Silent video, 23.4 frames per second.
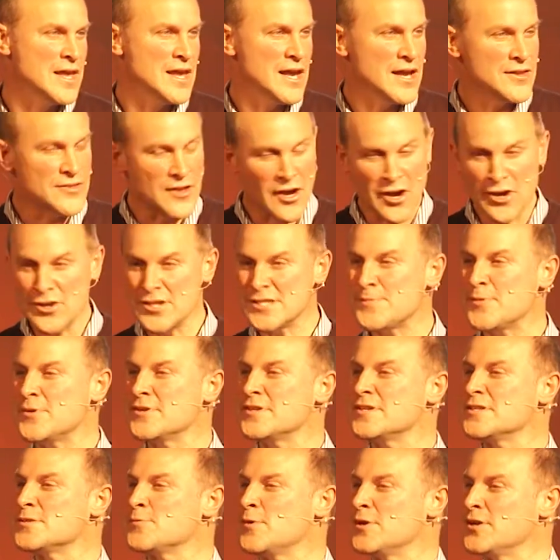And the Holy
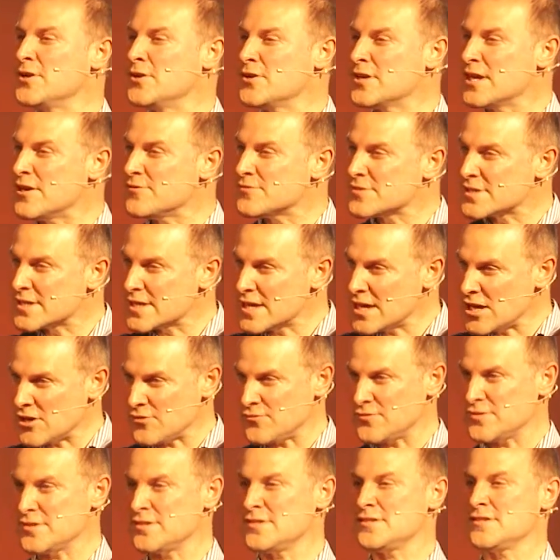Spirit is the one who gives
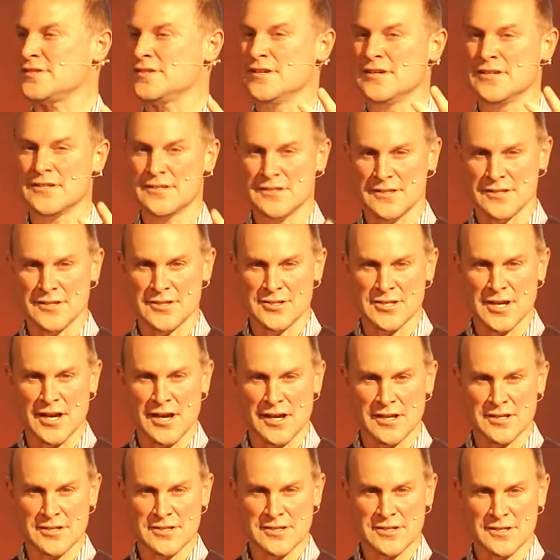gifts to the
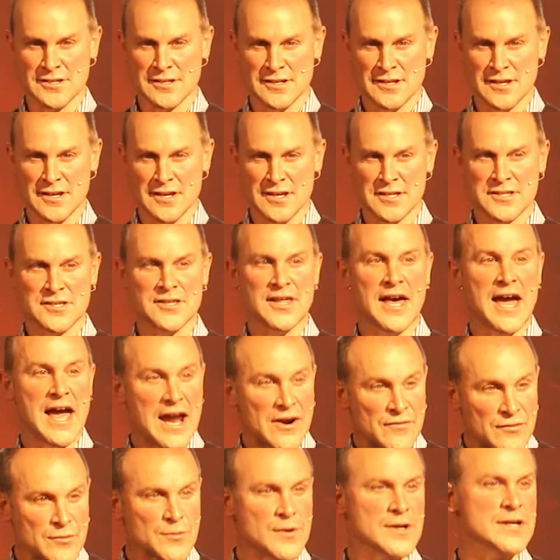church so that
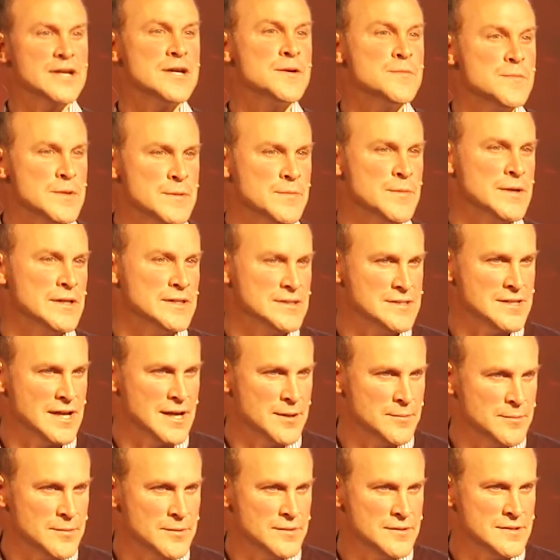everyone can be built
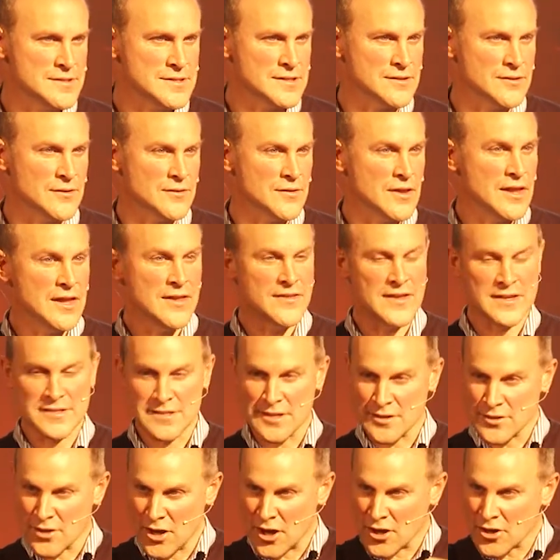up. So there's
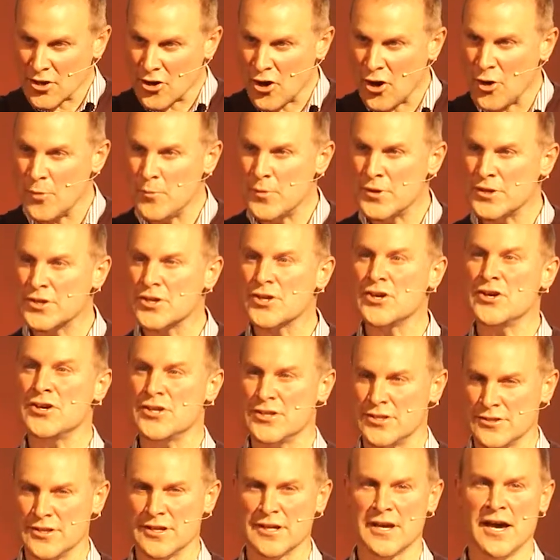a common
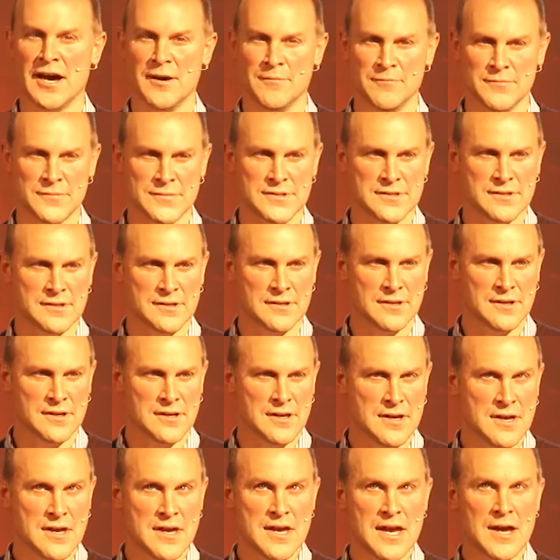good that comes.
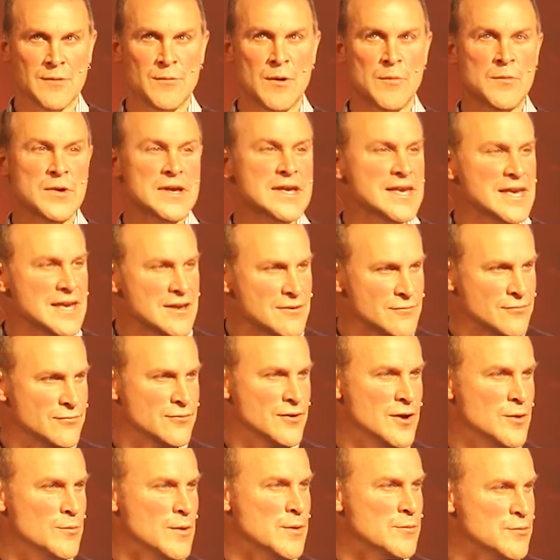And when we give,
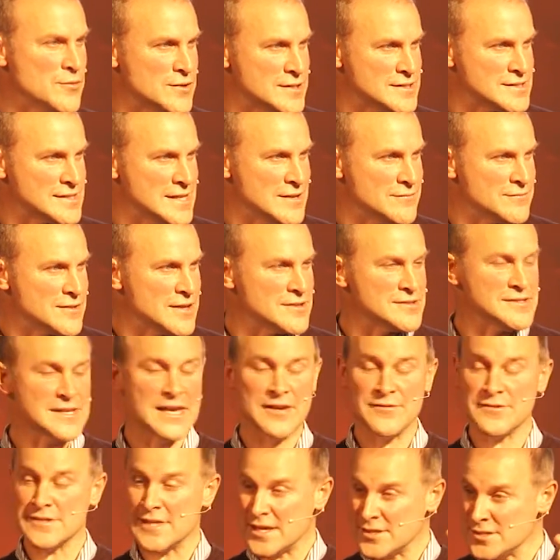when we receive those
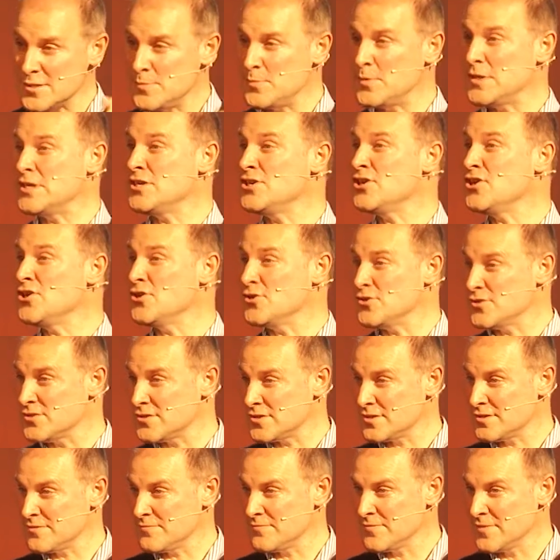gifts, they're to be
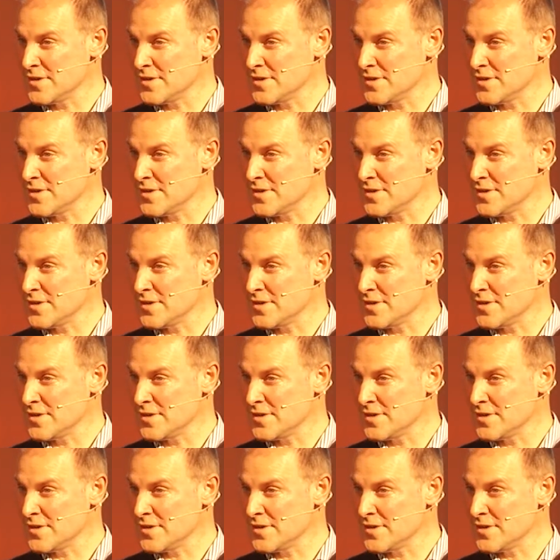used.